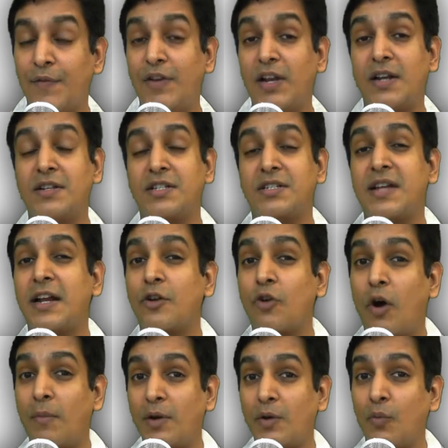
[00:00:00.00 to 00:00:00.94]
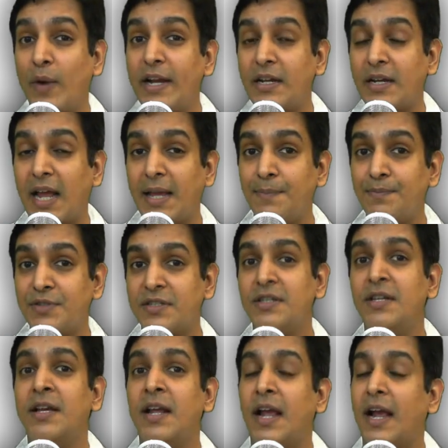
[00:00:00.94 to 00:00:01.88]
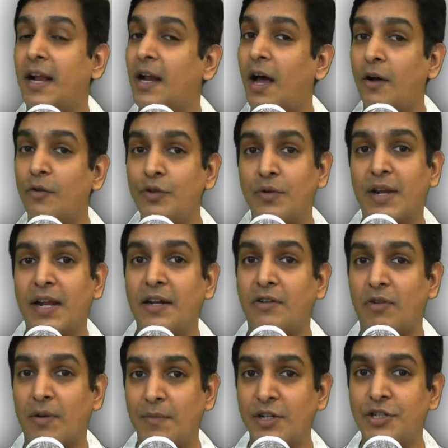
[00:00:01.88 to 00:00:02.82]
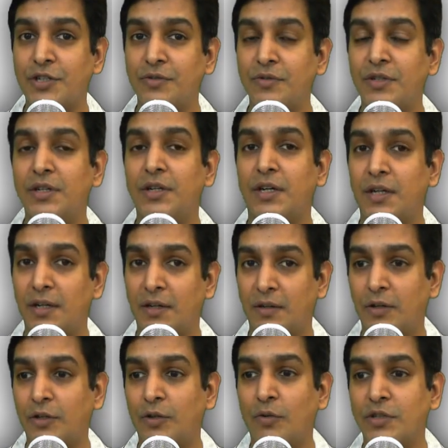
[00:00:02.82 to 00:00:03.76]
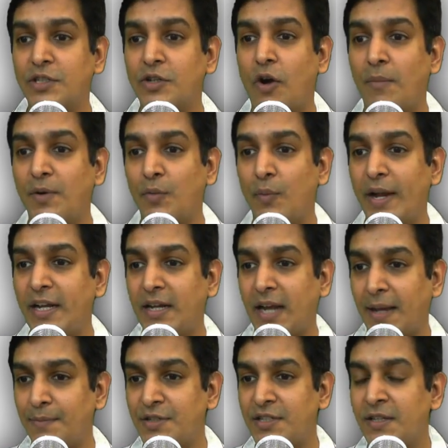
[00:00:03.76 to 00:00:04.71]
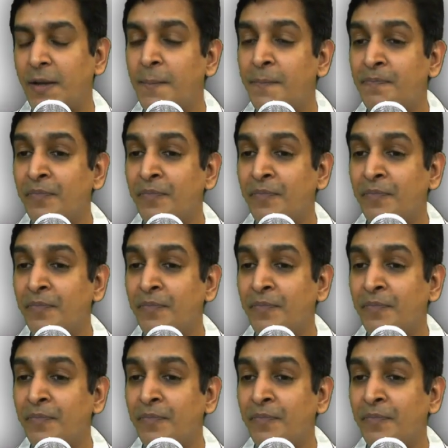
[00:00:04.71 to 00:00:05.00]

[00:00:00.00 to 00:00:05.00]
We will understand common wait types and how you can troubleshoot those common wait types.